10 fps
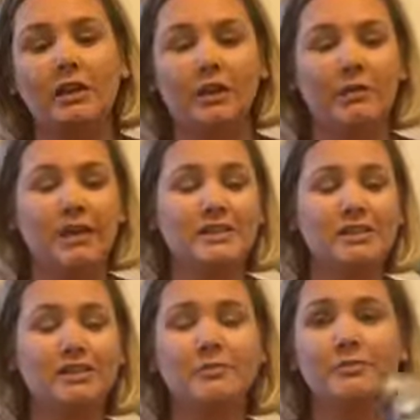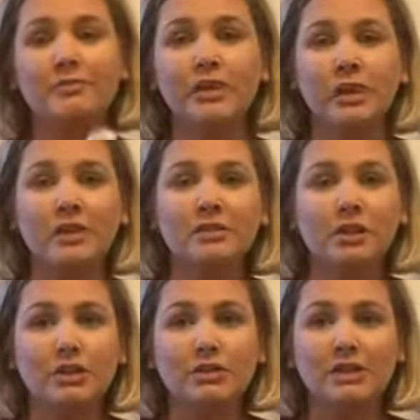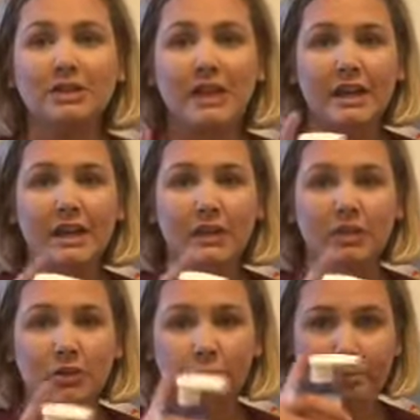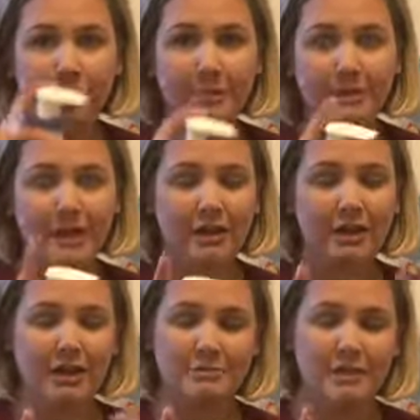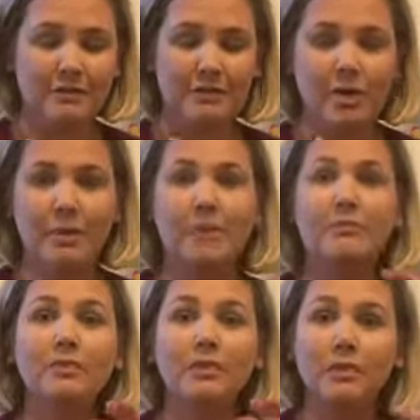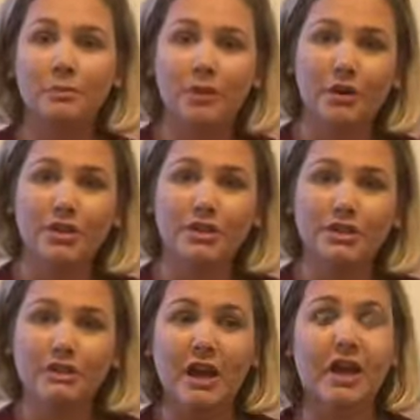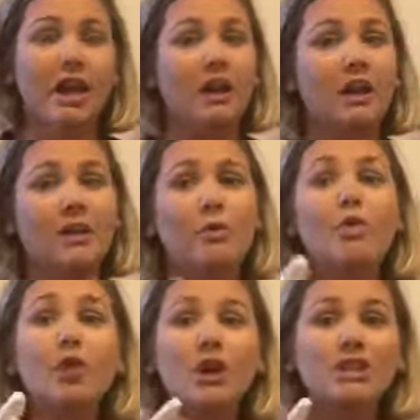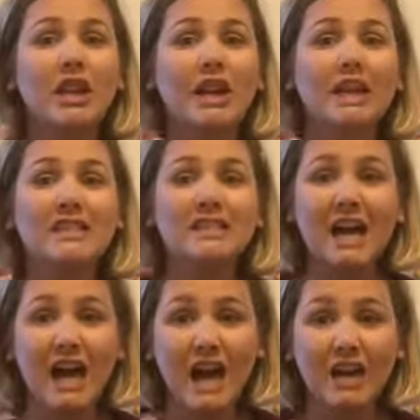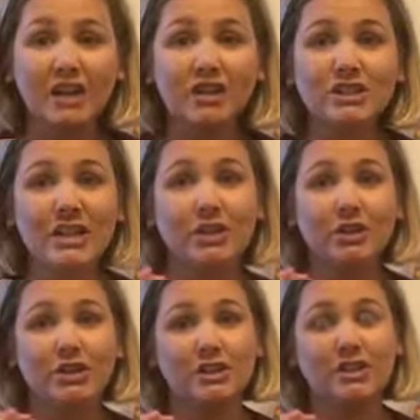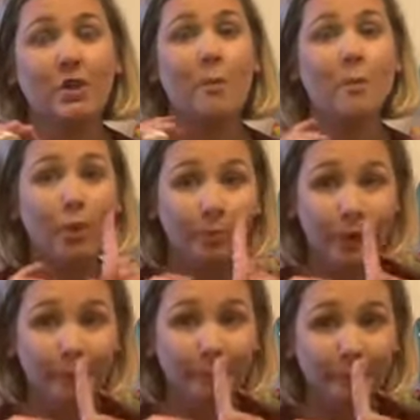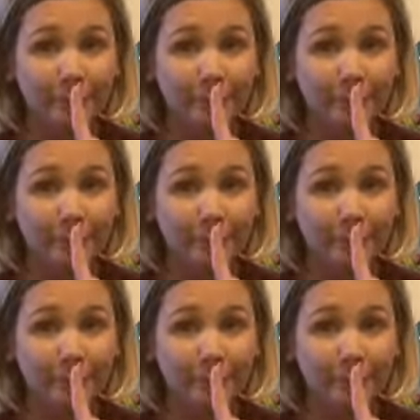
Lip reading: Eraser. So you just take it and you pump it down and it comes out foamy. You put it on your dish rag and it will wash an entire sink load of dishes on one pump.